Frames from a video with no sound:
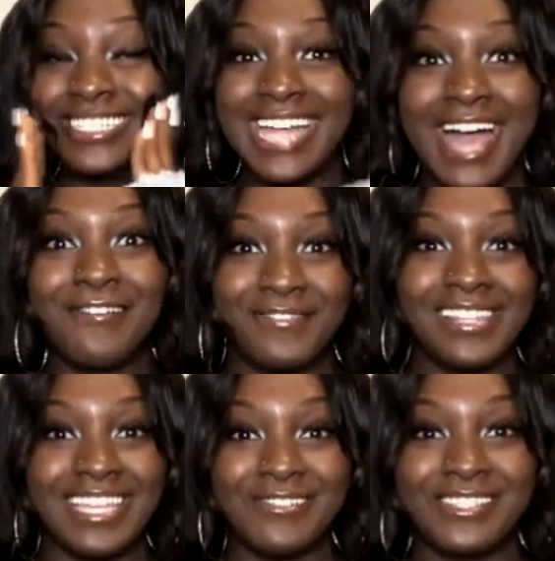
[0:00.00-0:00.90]
that
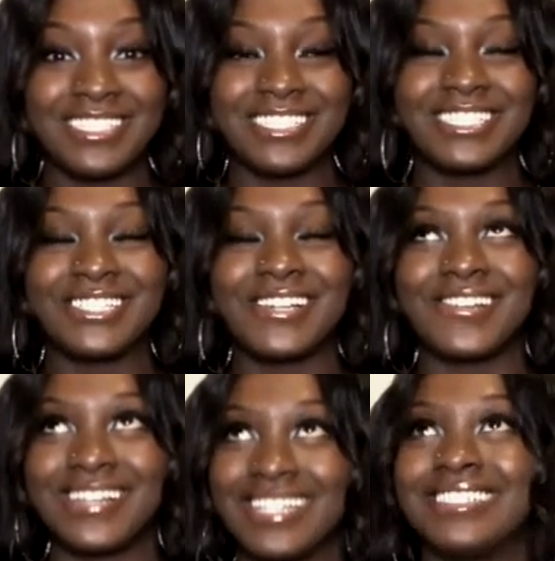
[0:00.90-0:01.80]
feeling was just
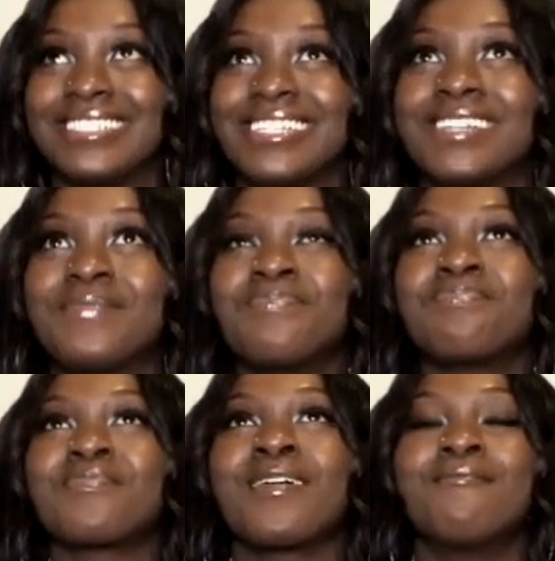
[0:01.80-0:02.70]
crazy.
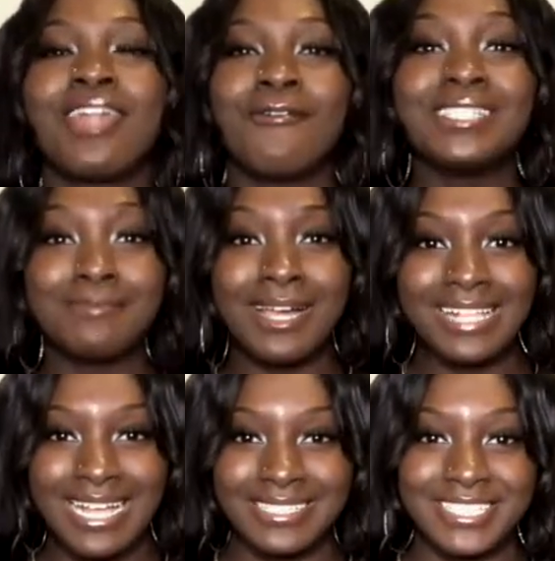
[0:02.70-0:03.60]
But I went to my
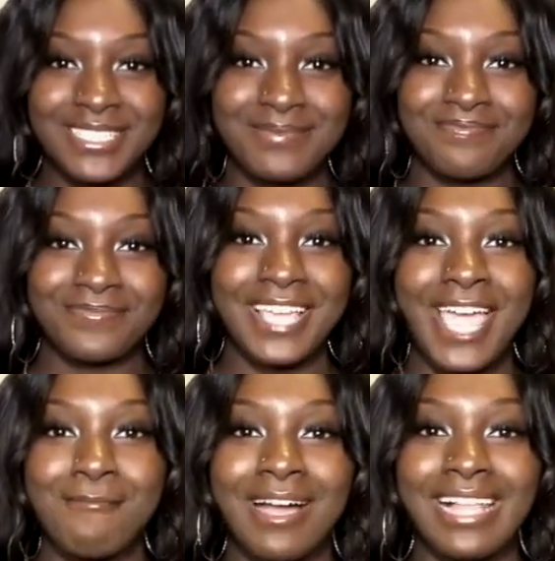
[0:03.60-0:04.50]
classes,
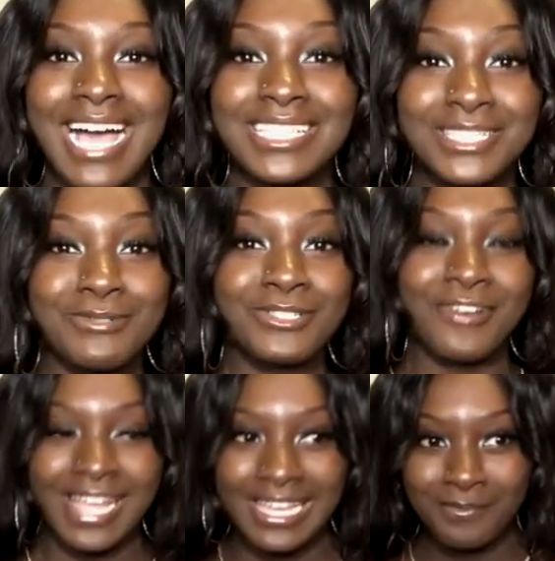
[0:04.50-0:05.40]
okay? My classes was
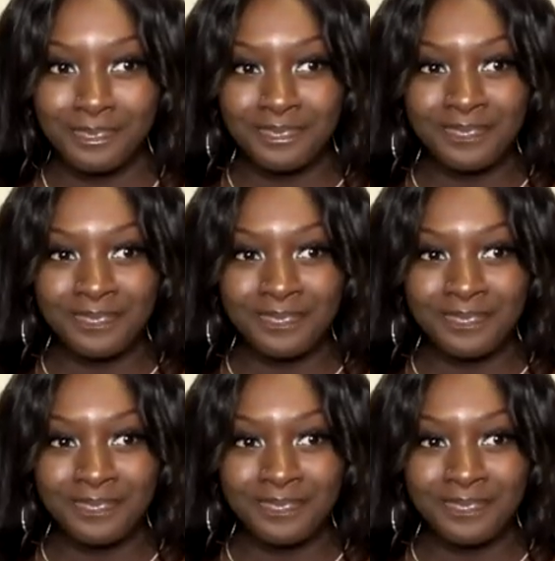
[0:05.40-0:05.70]
great.